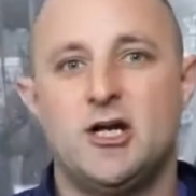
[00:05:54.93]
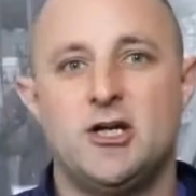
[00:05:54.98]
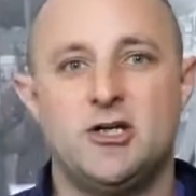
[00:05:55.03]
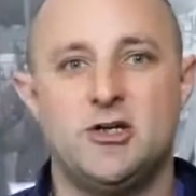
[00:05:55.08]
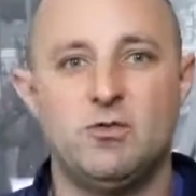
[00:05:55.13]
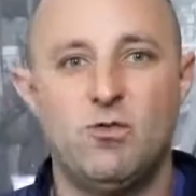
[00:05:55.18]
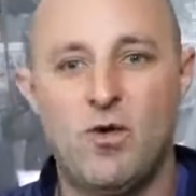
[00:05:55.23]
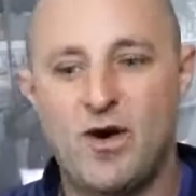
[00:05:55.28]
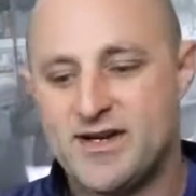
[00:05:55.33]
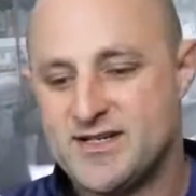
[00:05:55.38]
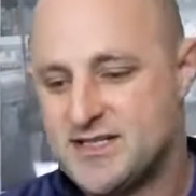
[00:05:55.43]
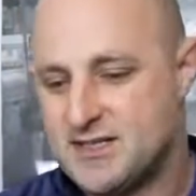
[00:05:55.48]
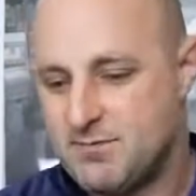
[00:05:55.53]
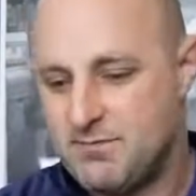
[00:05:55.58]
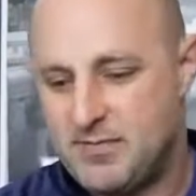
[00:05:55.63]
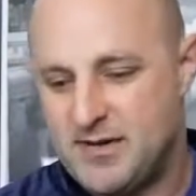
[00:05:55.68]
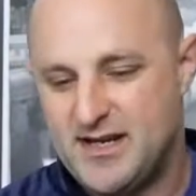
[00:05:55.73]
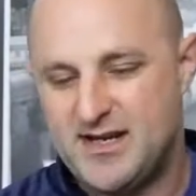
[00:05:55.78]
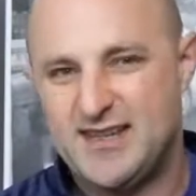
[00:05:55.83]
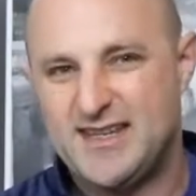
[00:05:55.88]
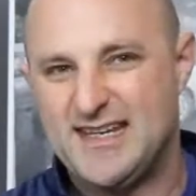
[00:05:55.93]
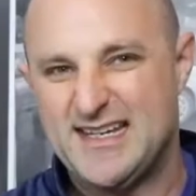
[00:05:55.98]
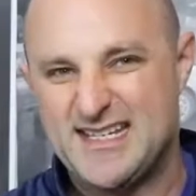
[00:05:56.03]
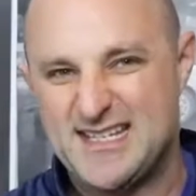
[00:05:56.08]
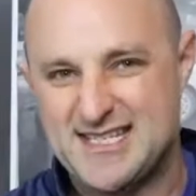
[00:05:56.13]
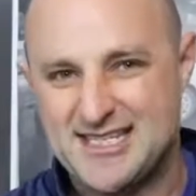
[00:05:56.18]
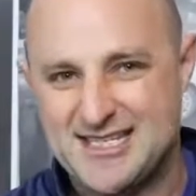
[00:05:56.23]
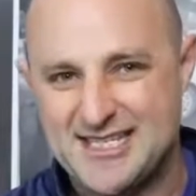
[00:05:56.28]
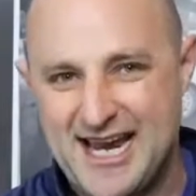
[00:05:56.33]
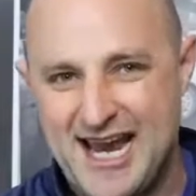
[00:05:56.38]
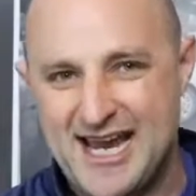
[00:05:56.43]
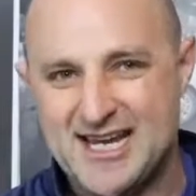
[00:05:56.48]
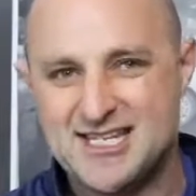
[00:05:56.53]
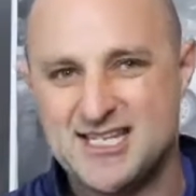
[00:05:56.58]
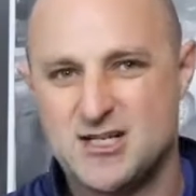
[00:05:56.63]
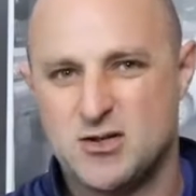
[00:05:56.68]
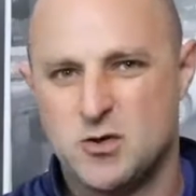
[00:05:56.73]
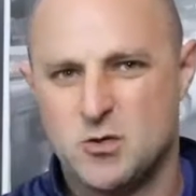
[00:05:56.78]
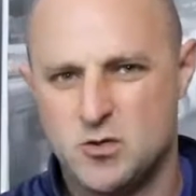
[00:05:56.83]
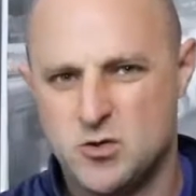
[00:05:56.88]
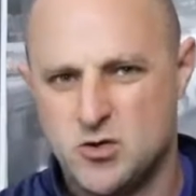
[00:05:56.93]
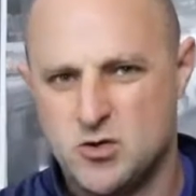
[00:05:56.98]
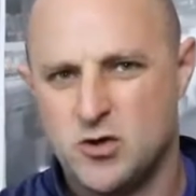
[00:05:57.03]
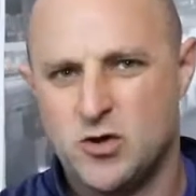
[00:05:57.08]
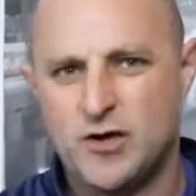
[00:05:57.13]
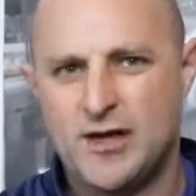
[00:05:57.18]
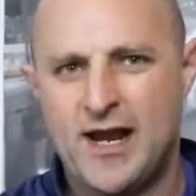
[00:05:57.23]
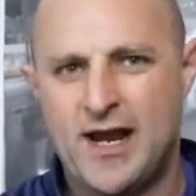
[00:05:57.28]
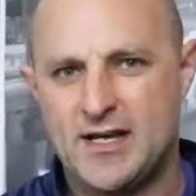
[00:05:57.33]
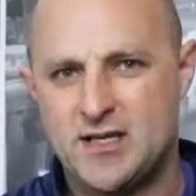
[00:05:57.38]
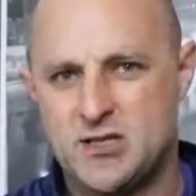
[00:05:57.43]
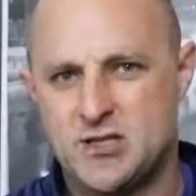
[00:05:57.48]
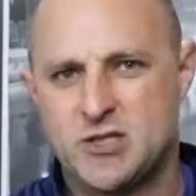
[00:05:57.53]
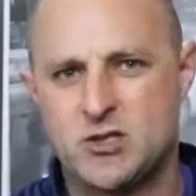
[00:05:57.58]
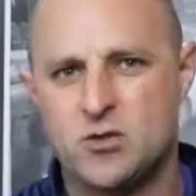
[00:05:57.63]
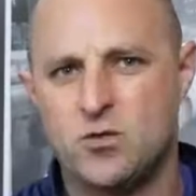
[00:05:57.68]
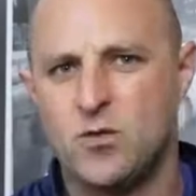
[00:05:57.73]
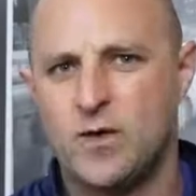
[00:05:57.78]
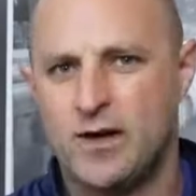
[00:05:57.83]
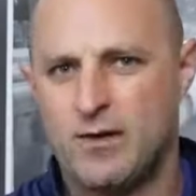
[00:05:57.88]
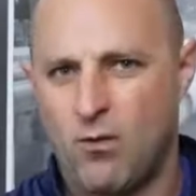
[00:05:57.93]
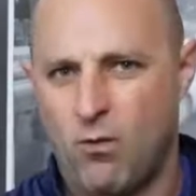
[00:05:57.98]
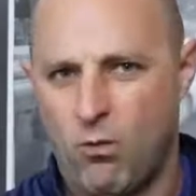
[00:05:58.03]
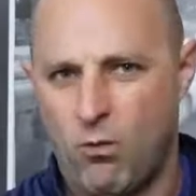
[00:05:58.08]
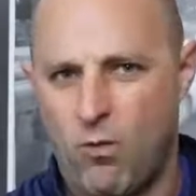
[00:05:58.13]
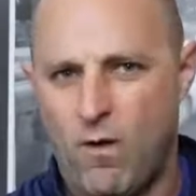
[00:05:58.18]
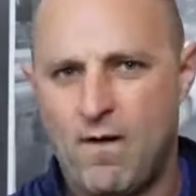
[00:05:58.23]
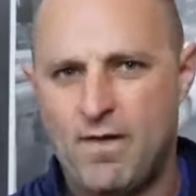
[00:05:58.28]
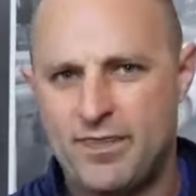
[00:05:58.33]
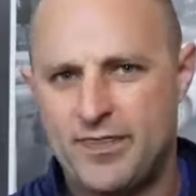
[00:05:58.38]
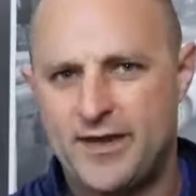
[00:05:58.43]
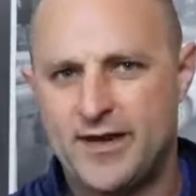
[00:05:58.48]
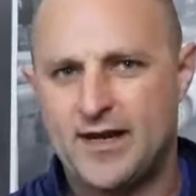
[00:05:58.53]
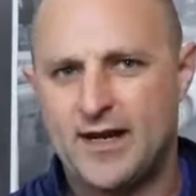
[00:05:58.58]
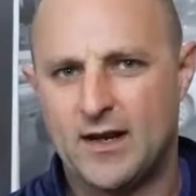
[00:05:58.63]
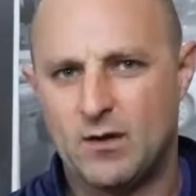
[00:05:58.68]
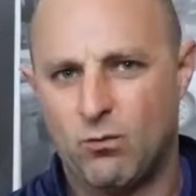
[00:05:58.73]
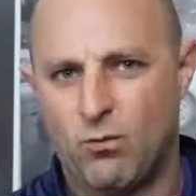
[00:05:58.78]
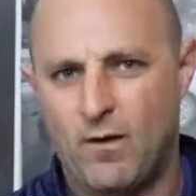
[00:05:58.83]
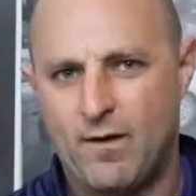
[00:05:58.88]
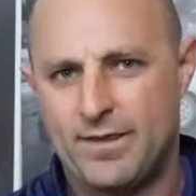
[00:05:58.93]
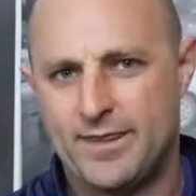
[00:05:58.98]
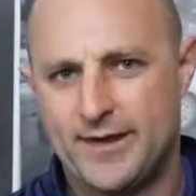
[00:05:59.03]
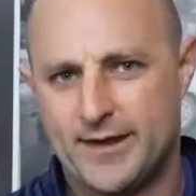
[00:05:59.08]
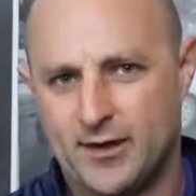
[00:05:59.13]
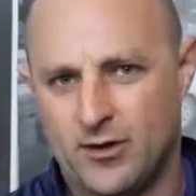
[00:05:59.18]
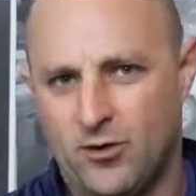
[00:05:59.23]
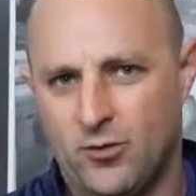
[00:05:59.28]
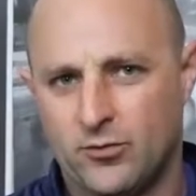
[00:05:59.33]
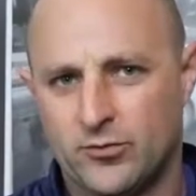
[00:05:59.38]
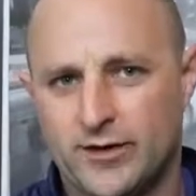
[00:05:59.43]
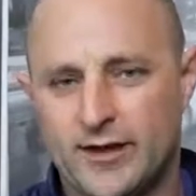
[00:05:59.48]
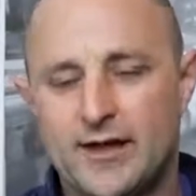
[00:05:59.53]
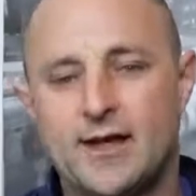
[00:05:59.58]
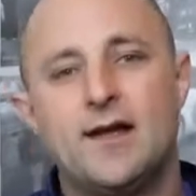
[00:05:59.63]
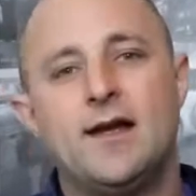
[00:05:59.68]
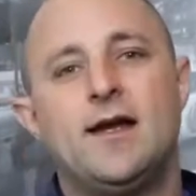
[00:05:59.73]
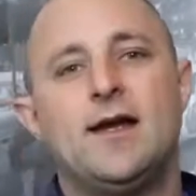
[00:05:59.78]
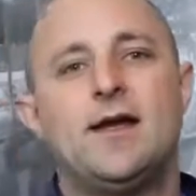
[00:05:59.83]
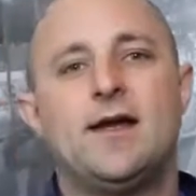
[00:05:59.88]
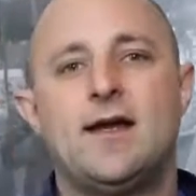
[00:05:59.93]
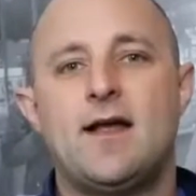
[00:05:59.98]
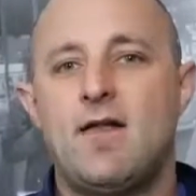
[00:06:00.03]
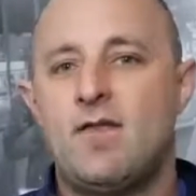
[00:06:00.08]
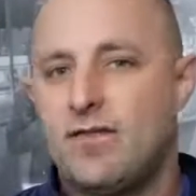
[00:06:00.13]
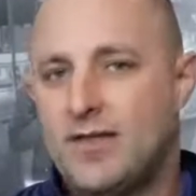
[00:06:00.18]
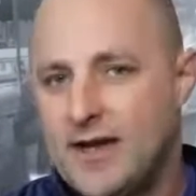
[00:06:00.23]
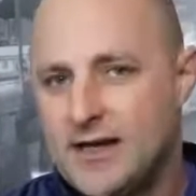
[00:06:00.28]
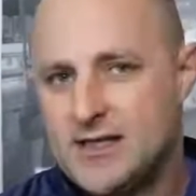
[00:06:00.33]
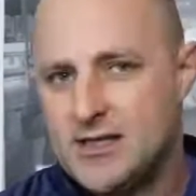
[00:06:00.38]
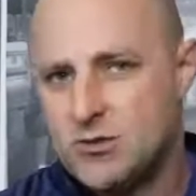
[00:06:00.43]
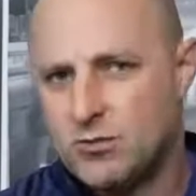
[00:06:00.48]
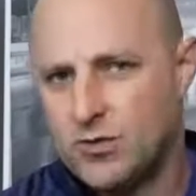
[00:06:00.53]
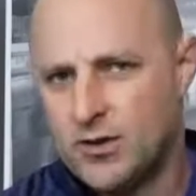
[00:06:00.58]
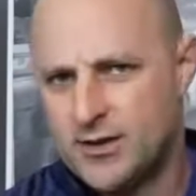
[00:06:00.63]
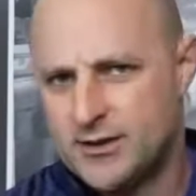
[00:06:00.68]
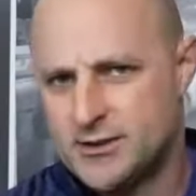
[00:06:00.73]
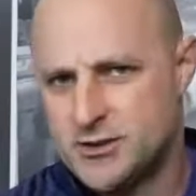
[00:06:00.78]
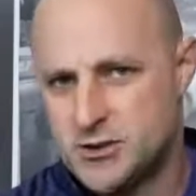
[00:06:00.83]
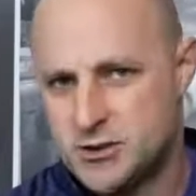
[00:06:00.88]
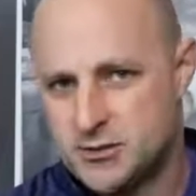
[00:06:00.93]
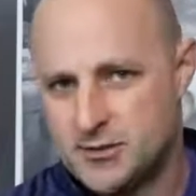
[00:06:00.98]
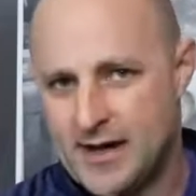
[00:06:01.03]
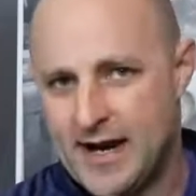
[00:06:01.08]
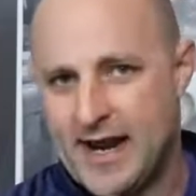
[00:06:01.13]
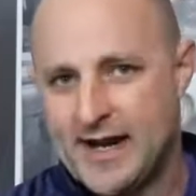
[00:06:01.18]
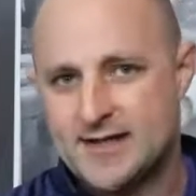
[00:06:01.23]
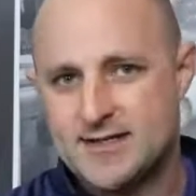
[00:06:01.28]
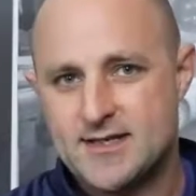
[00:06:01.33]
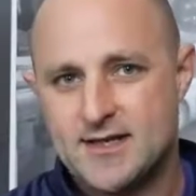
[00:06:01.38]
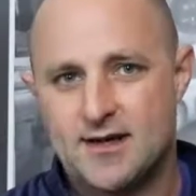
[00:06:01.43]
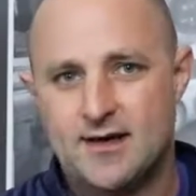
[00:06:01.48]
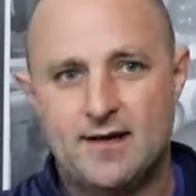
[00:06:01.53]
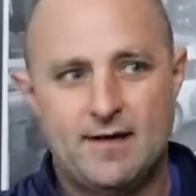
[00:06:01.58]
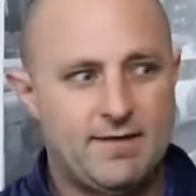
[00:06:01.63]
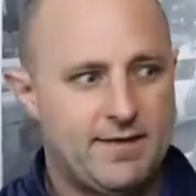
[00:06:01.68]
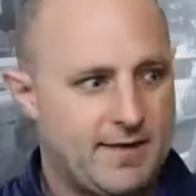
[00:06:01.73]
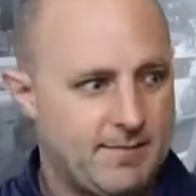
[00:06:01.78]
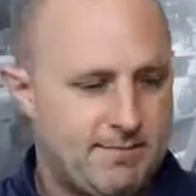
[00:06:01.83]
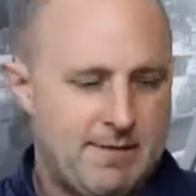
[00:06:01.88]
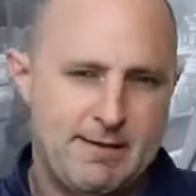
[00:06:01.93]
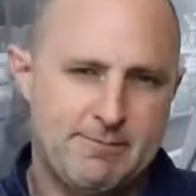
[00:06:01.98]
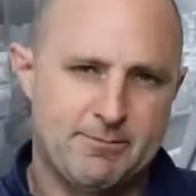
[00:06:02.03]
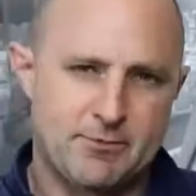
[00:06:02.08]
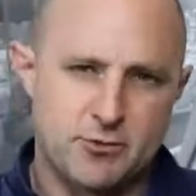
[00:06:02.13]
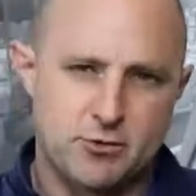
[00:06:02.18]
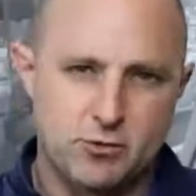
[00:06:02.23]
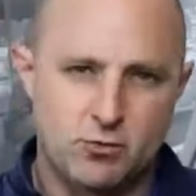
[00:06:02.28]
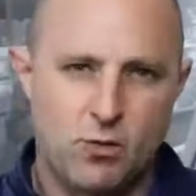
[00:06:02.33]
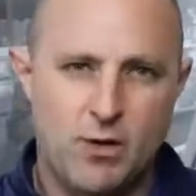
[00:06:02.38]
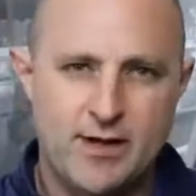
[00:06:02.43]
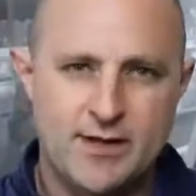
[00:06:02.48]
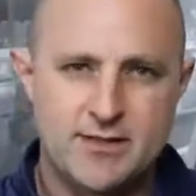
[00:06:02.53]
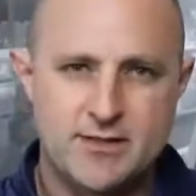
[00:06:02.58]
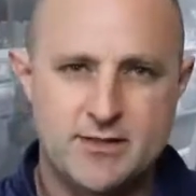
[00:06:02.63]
You want to be the assassin who's good at doing one thing and one thing only. Then you will attract the people who want